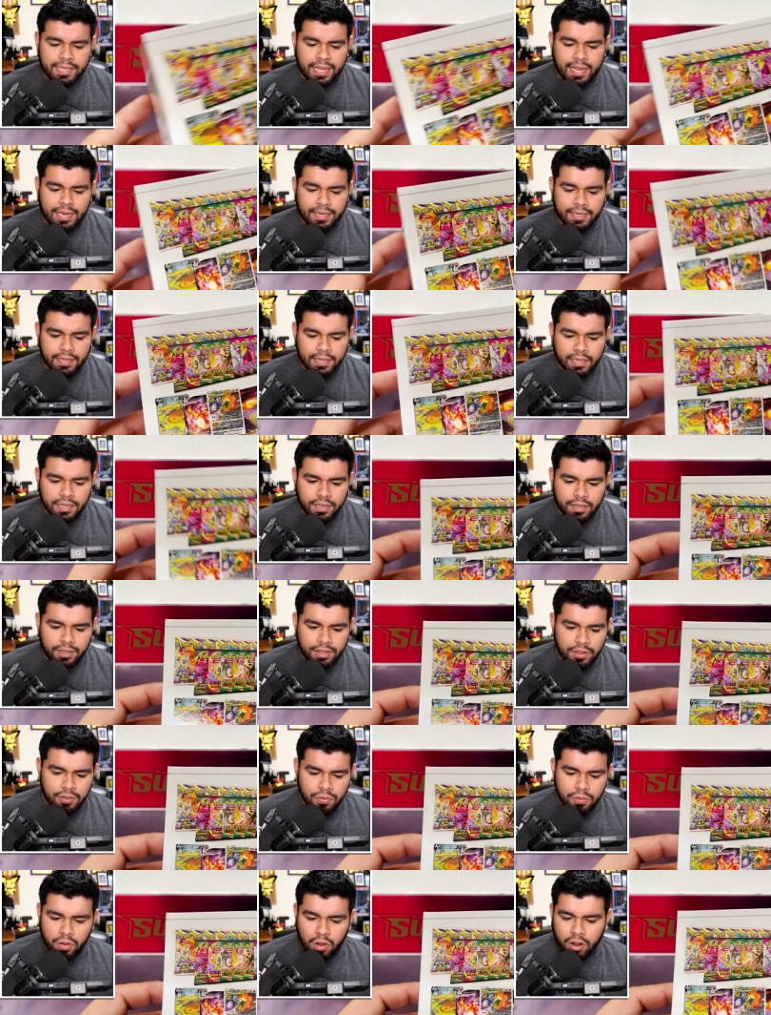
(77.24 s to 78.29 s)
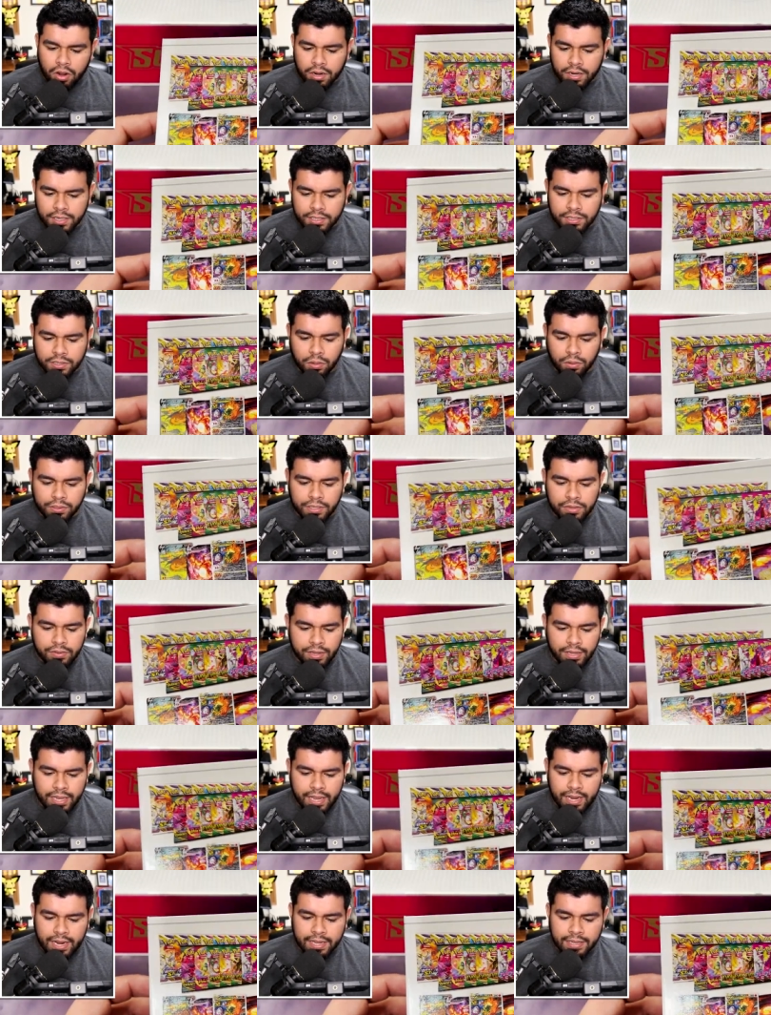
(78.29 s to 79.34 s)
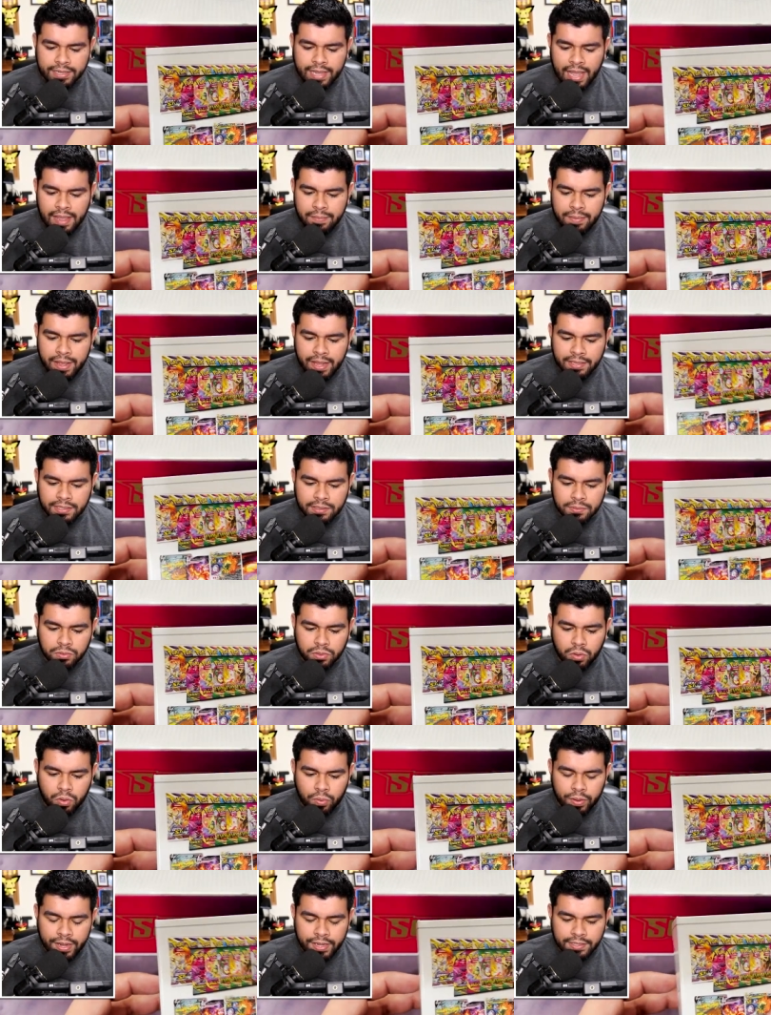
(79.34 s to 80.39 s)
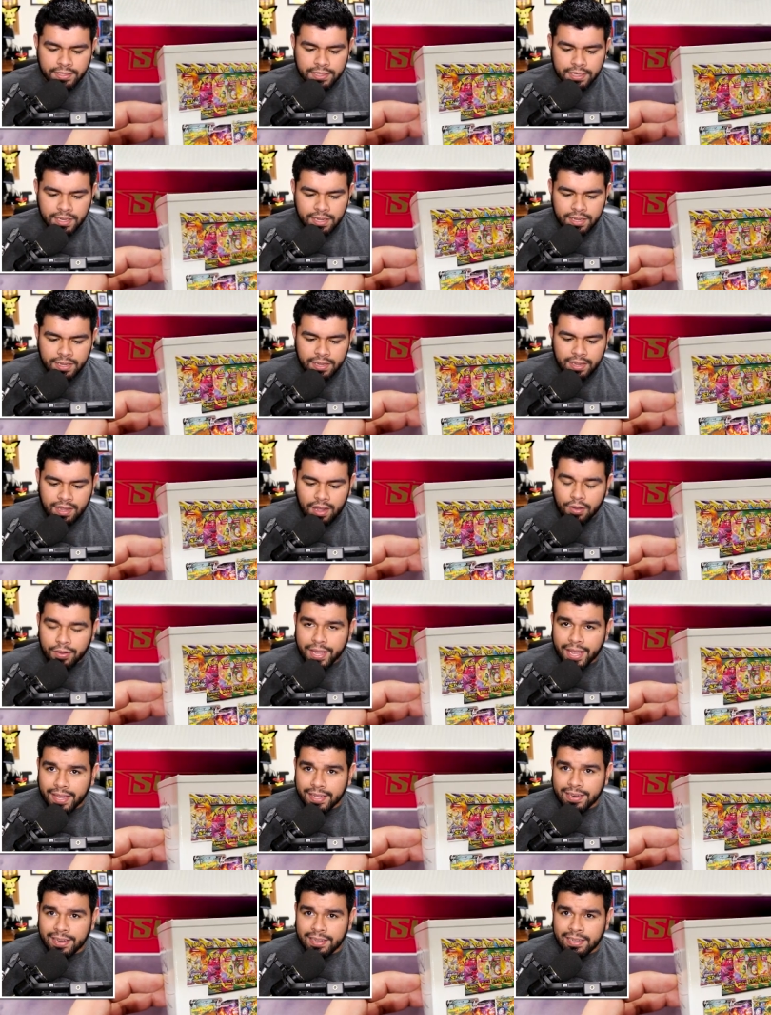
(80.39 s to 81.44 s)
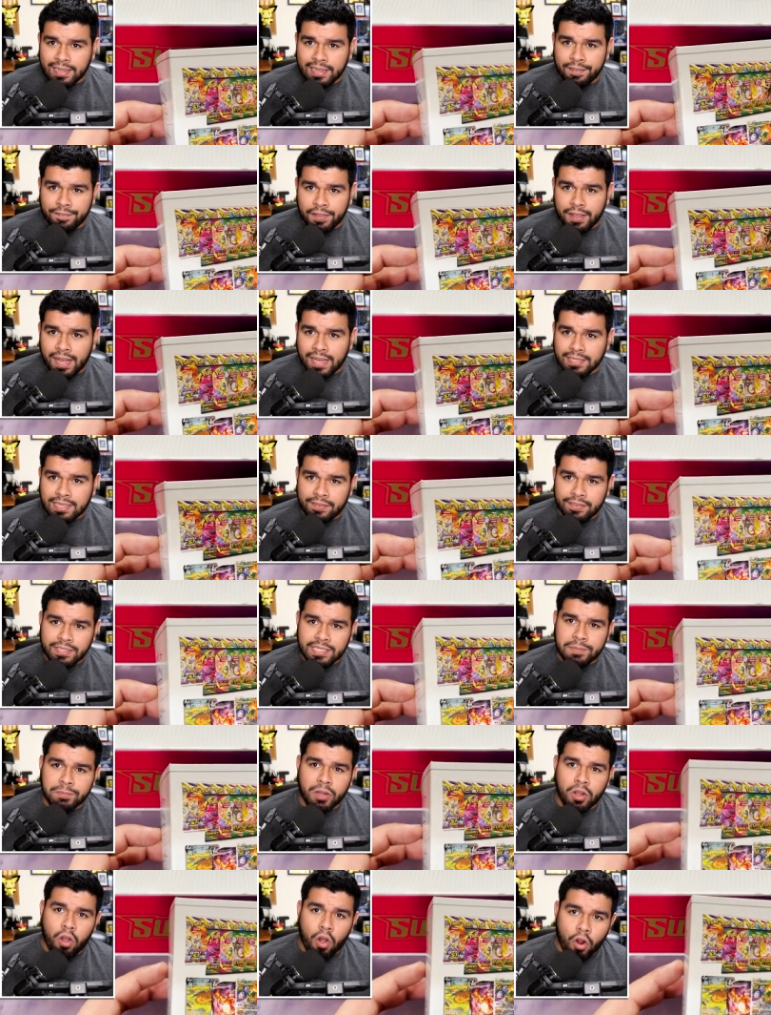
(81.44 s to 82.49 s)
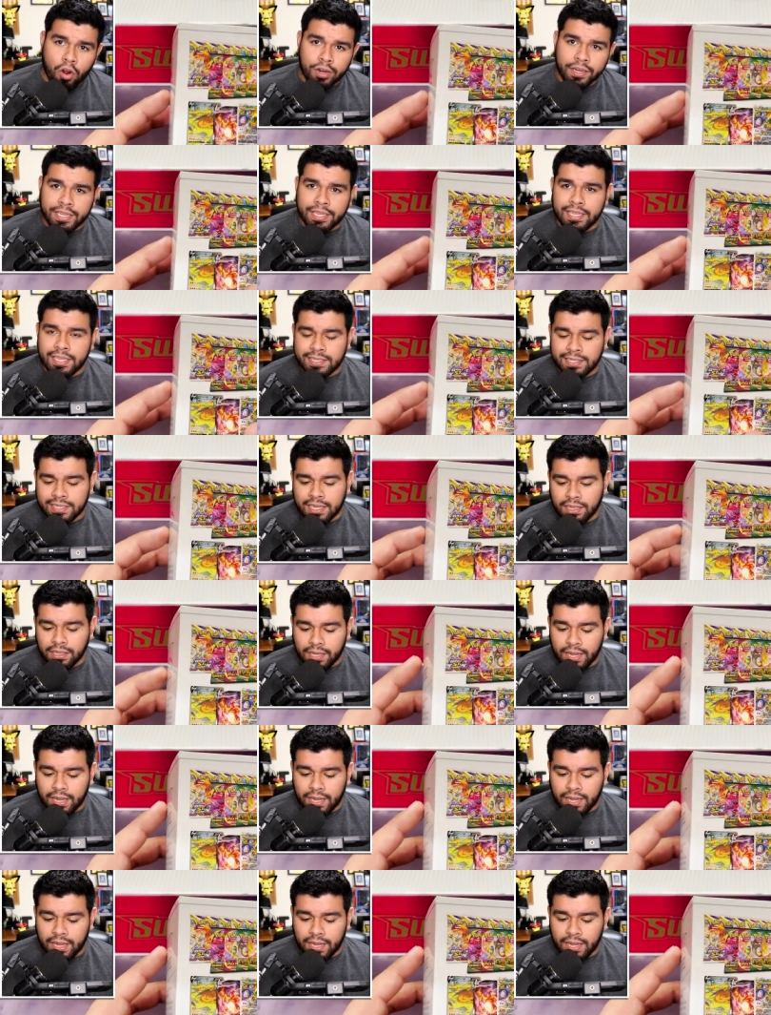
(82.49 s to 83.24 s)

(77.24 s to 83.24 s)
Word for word: set, you are told that you can get a game at, some coins. Okay, if you guys haven't seen my Arceus